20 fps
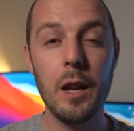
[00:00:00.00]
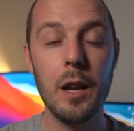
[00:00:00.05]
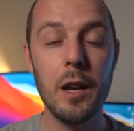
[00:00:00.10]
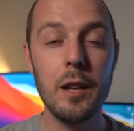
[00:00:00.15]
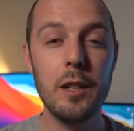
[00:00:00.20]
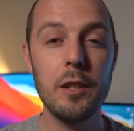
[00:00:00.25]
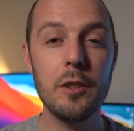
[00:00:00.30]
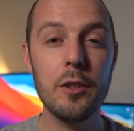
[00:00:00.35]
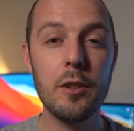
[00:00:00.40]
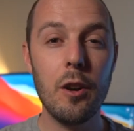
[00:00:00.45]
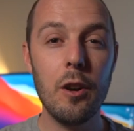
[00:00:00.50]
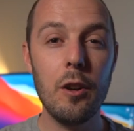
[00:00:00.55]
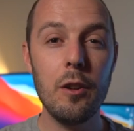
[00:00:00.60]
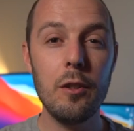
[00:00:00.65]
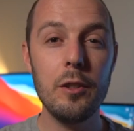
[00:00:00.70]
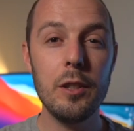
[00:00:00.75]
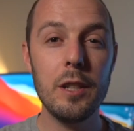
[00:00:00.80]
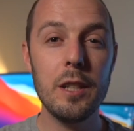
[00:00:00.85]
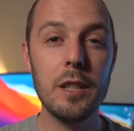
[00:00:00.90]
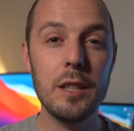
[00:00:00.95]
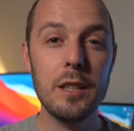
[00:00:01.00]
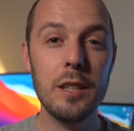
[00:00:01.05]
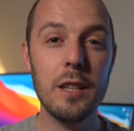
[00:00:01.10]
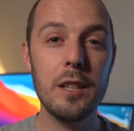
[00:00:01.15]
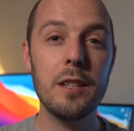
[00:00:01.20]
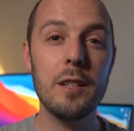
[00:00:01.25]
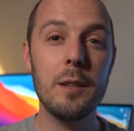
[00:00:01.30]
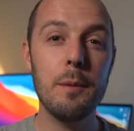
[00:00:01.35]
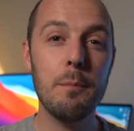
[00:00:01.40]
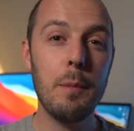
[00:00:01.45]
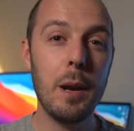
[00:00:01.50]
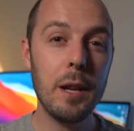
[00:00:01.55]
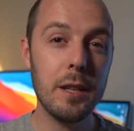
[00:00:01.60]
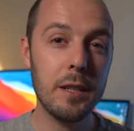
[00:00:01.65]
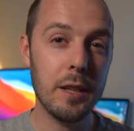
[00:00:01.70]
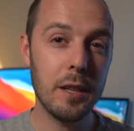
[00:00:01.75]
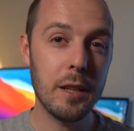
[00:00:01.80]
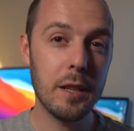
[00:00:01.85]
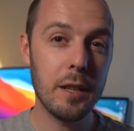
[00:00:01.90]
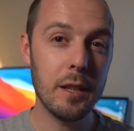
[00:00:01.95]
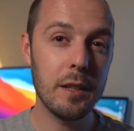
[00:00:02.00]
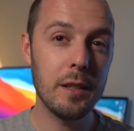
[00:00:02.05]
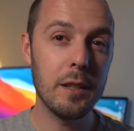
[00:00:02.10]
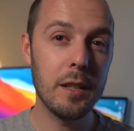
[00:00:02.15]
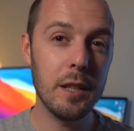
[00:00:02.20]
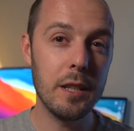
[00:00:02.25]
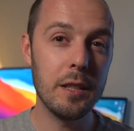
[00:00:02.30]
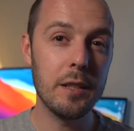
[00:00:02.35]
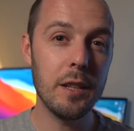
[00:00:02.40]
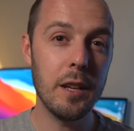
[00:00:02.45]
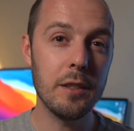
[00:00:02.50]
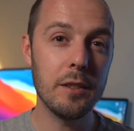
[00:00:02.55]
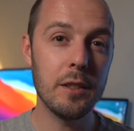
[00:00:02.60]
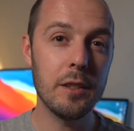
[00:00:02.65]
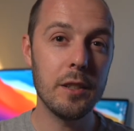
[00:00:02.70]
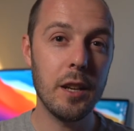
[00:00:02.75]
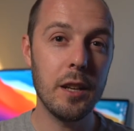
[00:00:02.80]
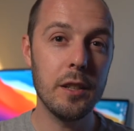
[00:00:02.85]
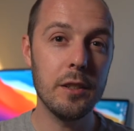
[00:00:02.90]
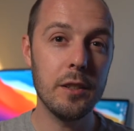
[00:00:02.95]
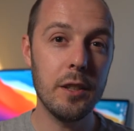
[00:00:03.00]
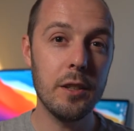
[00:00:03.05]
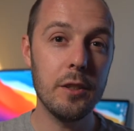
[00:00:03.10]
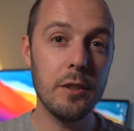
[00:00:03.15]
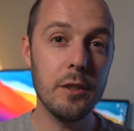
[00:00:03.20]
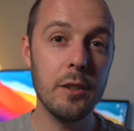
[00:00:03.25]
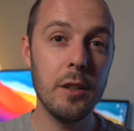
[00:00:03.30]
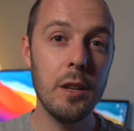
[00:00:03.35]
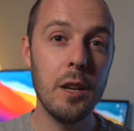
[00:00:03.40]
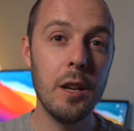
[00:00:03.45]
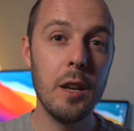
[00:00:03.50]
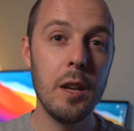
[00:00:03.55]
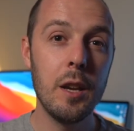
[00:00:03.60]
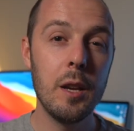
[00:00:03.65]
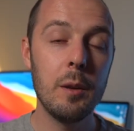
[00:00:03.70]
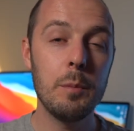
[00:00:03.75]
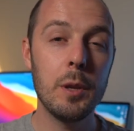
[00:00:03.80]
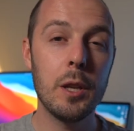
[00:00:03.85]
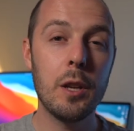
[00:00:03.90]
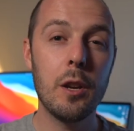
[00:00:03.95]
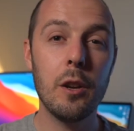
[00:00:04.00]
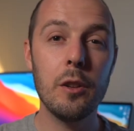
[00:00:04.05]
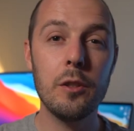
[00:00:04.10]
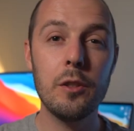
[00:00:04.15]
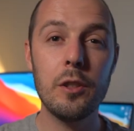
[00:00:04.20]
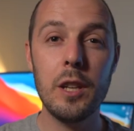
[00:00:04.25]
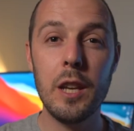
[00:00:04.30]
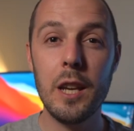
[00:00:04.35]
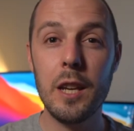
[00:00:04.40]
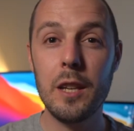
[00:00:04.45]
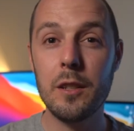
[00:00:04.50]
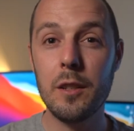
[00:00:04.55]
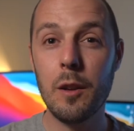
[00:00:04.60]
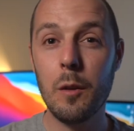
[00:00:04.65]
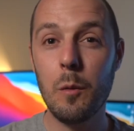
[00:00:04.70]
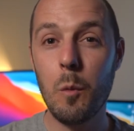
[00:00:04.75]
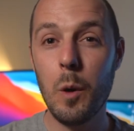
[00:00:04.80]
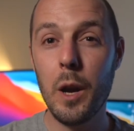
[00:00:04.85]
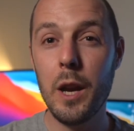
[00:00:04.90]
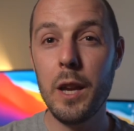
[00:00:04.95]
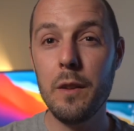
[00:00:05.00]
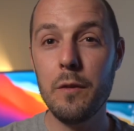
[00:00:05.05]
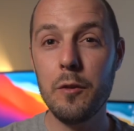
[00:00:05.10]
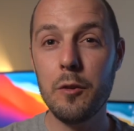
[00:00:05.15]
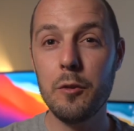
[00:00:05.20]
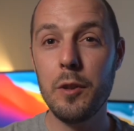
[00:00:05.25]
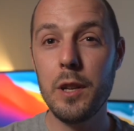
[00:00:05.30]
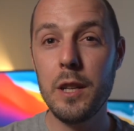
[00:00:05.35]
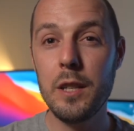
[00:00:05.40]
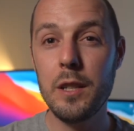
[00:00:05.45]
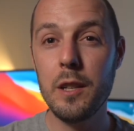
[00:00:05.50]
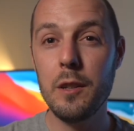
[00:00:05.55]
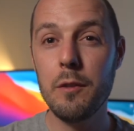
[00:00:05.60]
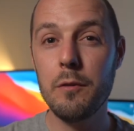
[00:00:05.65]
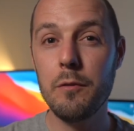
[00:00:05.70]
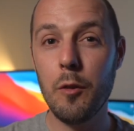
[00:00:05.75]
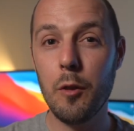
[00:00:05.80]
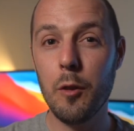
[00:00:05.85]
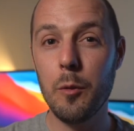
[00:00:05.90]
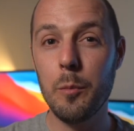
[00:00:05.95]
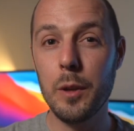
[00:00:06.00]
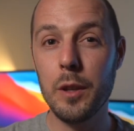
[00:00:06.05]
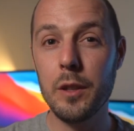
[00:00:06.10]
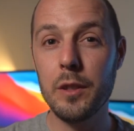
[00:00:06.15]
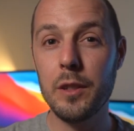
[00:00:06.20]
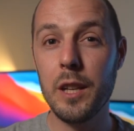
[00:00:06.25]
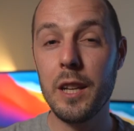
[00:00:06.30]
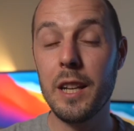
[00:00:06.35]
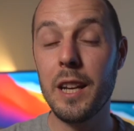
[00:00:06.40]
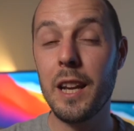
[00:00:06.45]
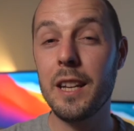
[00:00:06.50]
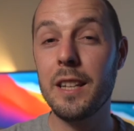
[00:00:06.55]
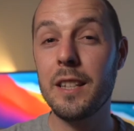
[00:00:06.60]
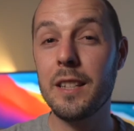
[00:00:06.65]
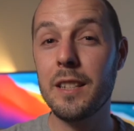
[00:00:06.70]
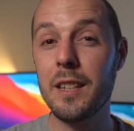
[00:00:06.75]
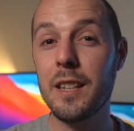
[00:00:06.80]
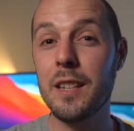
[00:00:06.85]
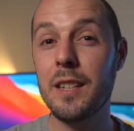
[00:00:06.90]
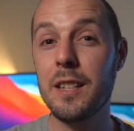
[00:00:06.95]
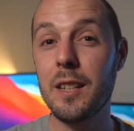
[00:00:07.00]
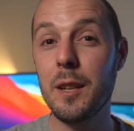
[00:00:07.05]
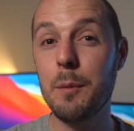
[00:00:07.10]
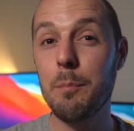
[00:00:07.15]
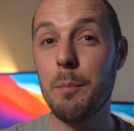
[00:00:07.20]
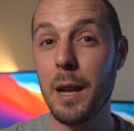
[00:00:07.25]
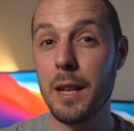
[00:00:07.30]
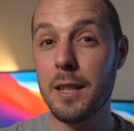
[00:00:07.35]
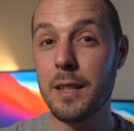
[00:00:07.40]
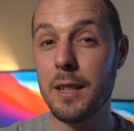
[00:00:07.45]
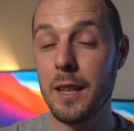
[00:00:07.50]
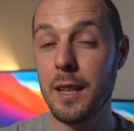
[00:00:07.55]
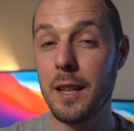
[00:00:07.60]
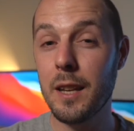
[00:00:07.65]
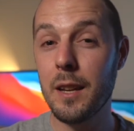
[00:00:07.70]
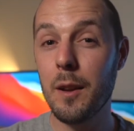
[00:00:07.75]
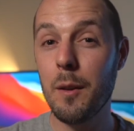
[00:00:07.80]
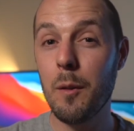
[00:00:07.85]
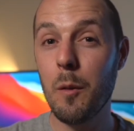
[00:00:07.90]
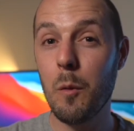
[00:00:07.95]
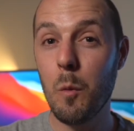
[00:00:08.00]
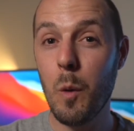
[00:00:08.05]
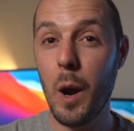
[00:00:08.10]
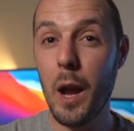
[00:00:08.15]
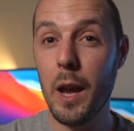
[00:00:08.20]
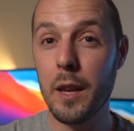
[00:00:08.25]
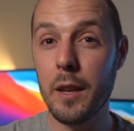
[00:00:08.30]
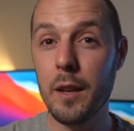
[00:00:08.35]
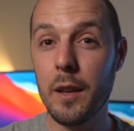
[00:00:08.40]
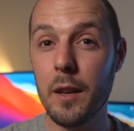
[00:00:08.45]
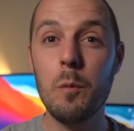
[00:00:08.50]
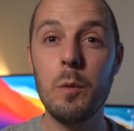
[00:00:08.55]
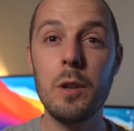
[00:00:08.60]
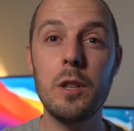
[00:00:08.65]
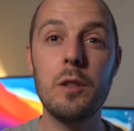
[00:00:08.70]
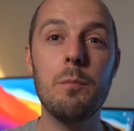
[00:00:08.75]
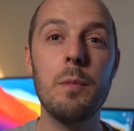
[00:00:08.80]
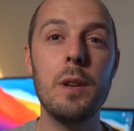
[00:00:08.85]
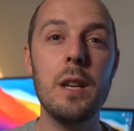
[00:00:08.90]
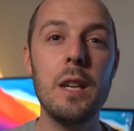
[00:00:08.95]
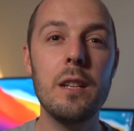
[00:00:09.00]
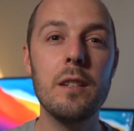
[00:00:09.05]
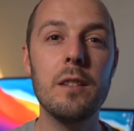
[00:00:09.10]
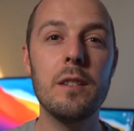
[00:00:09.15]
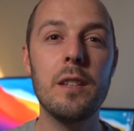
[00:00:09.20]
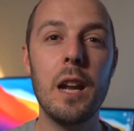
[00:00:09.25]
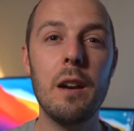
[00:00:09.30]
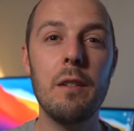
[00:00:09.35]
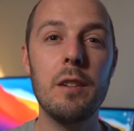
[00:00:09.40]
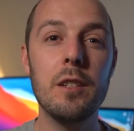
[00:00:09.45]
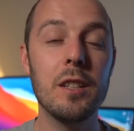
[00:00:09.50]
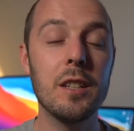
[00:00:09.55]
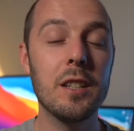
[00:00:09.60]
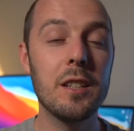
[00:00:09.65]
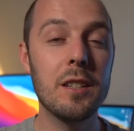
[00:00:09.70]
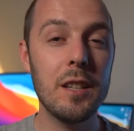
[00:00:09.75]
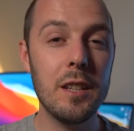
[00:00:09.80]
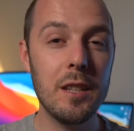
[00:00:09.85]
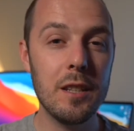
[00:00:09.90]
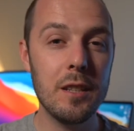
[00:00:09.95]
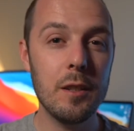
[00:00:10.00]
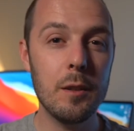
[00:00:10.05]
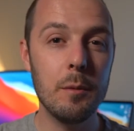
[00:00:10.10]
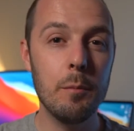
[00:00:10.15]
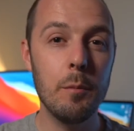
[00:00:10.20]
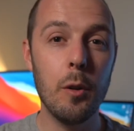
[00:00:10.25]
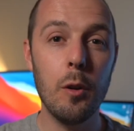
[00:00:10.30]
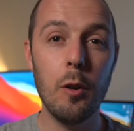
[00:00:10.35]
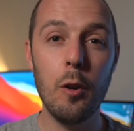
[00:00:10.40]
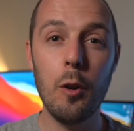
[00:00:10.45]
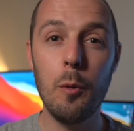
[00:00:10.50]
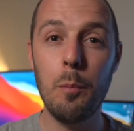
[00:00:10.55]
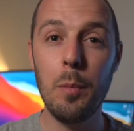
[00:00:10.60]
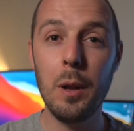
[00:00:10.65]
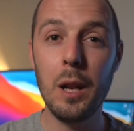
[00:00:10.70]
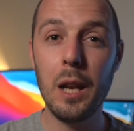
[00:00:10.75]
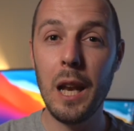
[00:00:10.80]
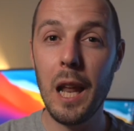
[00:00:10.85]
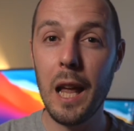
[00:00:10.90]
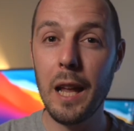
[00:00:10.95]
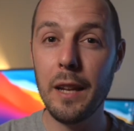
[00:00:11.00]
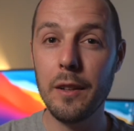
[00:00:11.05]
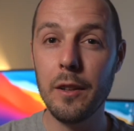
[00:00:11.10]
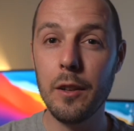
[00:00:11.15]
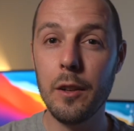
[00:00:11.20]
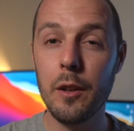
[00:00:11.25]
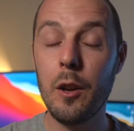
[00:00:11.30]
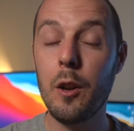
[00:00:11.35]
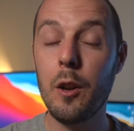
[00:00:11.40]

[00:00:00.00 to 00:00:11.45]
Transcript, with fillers: And it's called systematic desensitization because it's a way of treating phobias in a systematic way, which means there is a system or plan